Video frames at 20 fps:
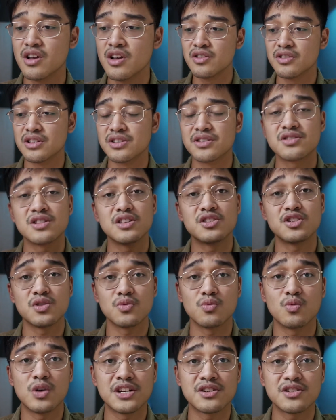the
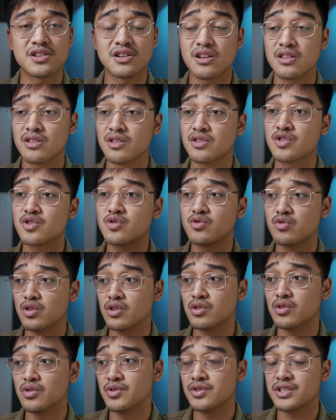situation and the
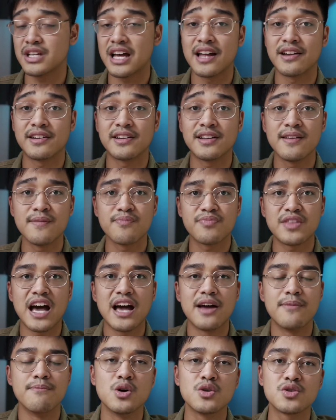struggles and
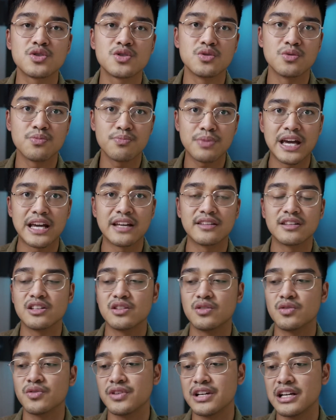that emotional pain that
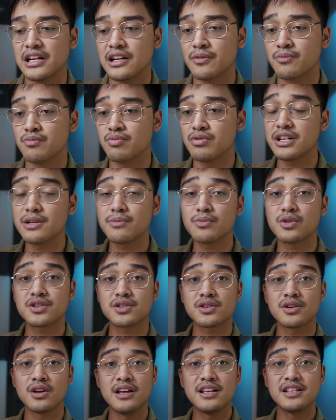you're feeling. Pretty
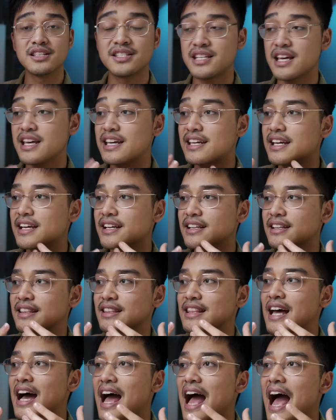much taking
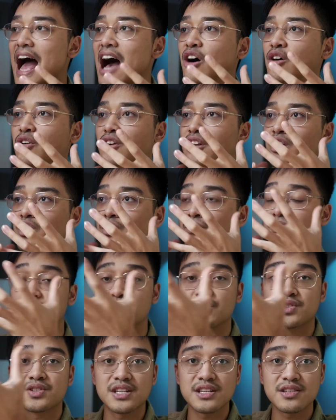that out of your
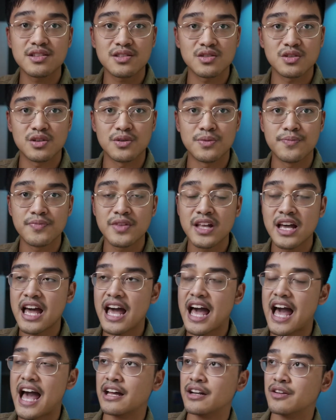system,
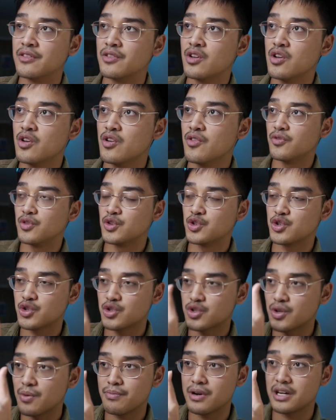and for
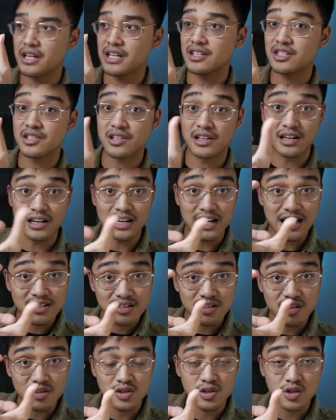somebody to
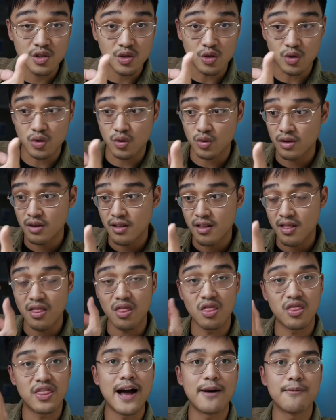listen to
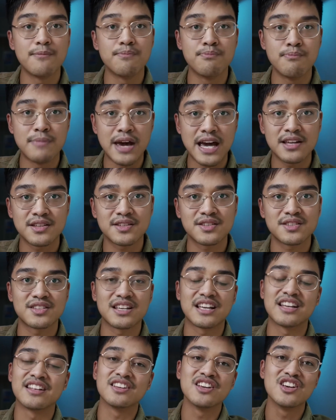that mess
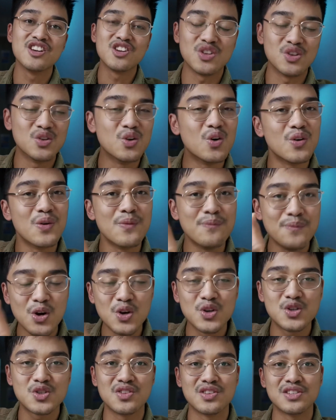and your
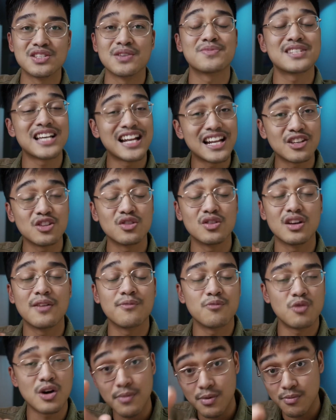emotions. I'm telling you,
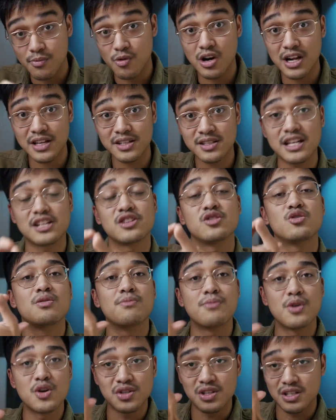remember what I said, your
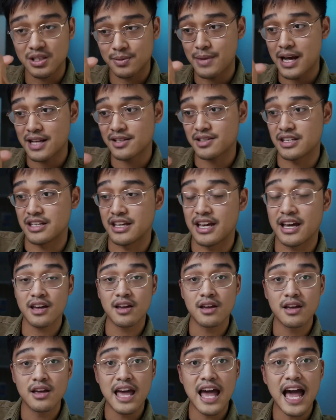emotions matter, yeah?
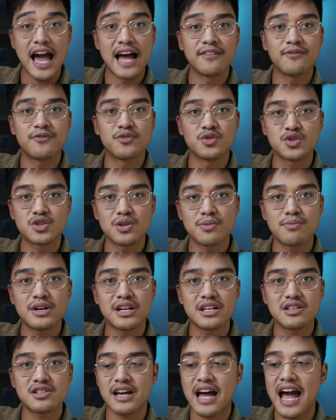And for
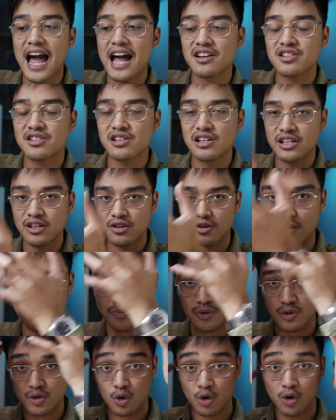somebody to actually
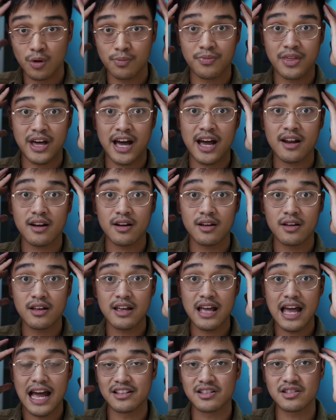absorb that
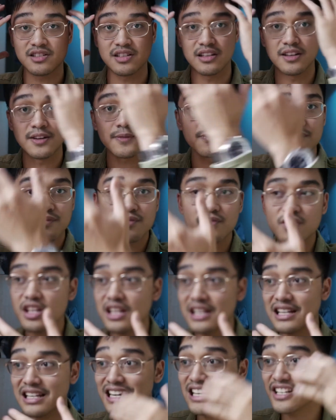and to
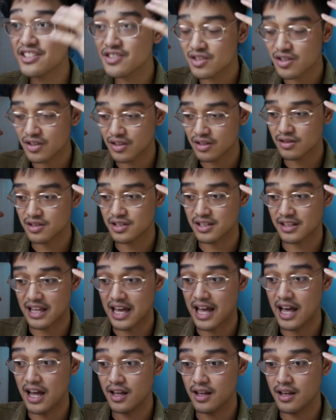listen to
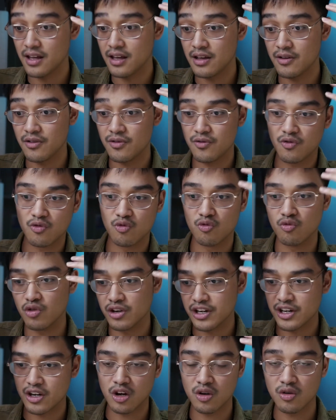that,
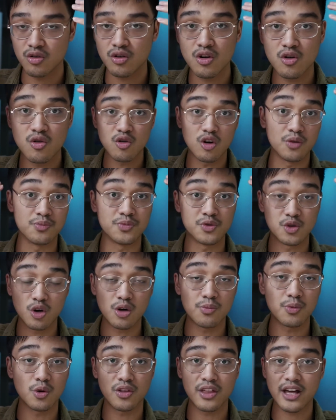
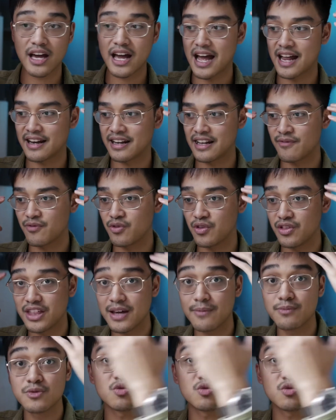absorb all that, and then for them to